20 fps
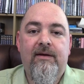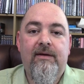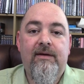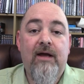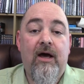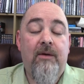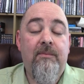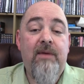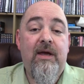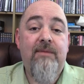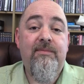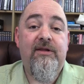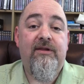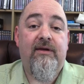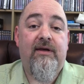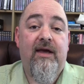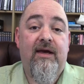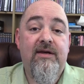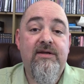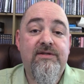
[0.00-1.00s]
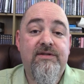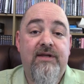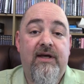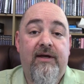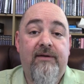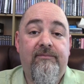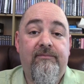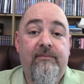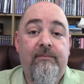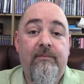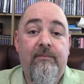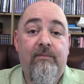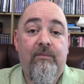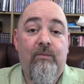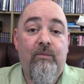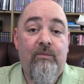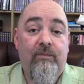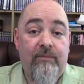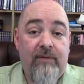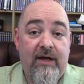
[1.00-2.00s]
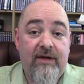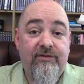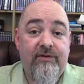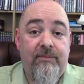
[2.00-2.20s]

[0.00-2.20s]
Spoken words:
Now, it may be the case that, as